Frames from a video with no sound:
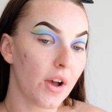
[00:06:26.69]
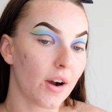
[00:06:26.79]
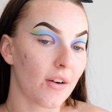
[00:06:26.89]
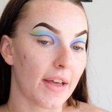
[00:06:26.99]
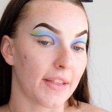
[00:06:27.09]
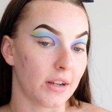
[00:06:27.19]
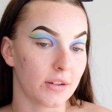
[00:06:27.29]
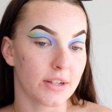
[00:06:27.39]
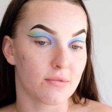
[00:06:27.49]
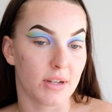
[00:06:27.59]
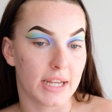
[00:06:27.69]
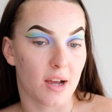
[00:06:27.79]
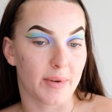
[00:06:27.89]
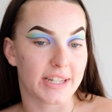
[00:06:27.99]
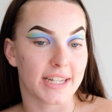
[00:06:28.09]
Alright, the look is really
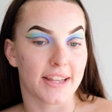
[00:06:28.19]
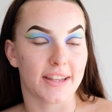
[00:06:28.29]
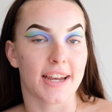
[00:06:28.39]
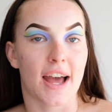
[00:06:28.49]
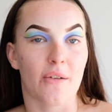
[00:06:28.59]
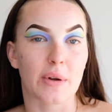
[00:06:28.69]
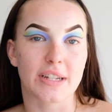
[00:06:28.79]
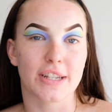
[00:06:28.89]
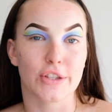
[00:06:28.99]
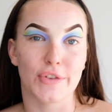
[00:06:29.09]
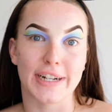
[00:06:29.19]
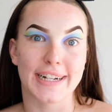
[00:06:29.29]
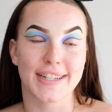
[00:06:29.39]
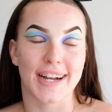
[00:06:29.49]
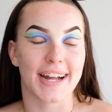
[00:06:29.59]
coming together now, which is very
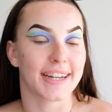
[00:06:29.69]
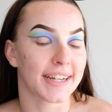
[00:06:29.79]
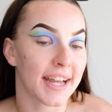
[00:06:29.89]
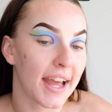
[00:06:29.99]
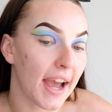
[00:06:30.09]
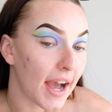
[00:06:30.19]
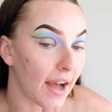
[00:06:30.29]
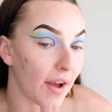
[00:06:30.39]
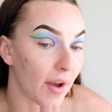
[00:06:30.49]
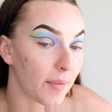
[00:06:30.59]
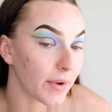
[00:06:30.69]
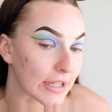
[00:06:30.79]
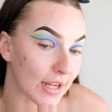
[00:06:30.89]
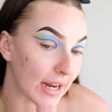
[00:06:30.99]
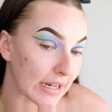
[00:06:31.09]
exciting. I'm
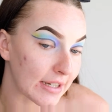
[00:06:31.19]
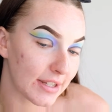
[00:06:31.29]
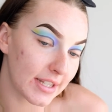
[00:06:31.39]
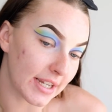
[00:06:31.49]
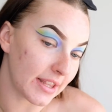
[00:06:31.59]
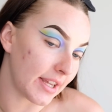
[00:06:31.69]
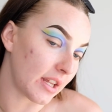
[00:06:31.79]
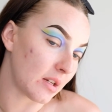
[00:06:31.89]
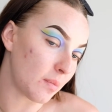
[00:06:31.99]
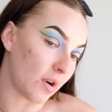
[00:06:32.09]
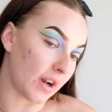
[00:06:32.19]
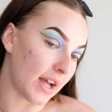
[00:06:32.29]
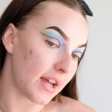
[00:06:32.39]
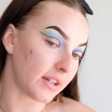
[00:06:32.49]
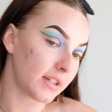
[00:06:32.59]
excited to see the end
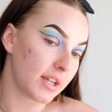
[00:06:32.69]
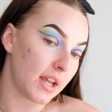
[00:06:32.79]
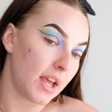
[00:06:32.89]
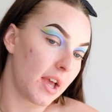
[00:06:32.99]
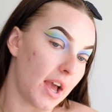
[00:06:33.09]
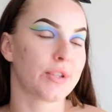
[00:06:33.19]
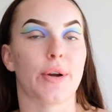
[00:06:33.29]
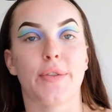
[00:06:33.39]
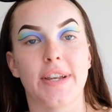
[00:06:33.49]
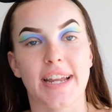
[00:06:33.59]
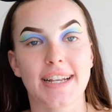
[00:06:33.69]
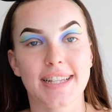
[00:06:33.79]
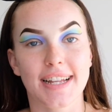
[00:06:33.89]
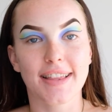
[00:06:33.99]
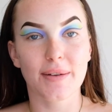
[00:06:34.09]
product. So the next
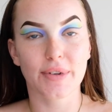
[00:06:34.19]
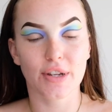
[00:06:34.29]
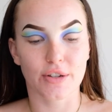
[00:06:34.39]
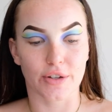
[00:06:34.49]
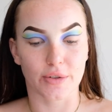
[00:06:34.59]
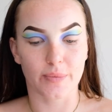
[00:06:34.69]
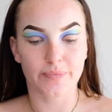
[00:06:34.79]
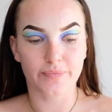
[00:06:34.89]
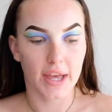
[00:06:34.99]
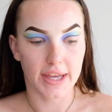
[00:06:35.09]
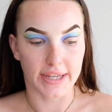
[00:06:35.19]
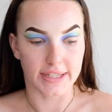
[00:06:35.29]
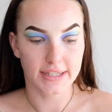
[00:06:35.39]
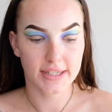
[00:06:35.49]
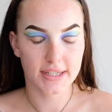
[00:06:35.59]
thing that I'm going to do
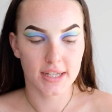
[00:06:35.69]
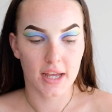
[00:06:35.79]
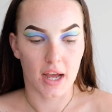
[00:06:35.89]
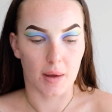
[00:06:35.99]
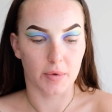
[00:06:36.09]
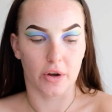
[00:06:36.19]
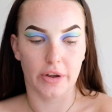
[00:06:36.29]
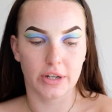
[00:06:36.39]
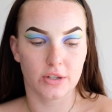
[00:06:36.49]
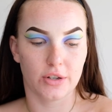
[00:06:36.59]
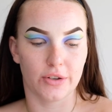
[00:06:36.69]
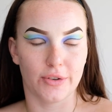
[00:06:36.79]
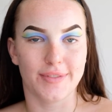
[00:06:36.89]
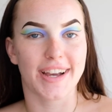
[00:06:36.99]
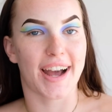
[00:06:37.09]
is I'm going
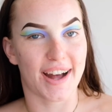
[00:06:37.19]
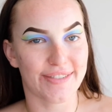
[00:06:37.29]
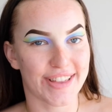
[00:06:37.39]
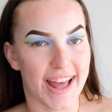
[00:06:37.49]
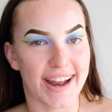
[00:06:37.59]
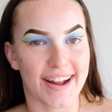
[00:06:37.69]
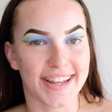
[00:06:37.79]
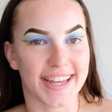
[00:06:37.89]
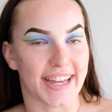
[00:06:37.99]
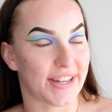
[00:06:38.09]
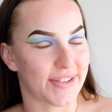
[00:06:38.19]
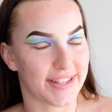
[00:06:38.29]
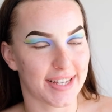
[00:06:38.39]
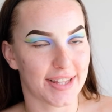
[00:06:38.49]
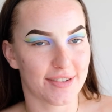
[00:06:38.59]
to carve that out again
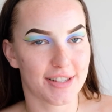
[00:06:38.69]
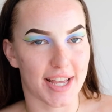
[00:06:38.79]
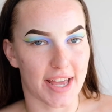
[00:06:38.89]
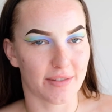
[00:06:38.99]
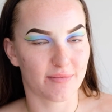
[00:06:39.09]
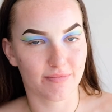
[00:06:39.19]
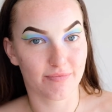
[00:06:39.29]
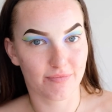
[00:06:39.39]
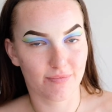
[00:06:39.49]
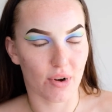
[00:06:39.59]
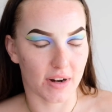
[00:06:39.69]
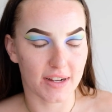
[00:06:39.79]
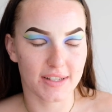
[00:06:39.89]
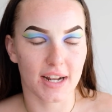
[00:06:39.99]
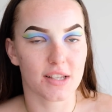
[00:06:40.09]
using those same
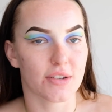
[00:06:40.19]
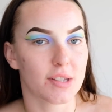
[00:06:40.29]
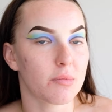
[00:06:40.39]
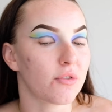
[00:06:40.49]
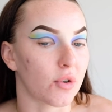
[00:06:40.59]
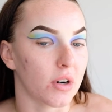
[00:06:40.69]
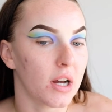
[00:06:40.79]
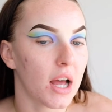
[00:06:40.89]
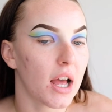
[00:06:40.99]
products that I was using before.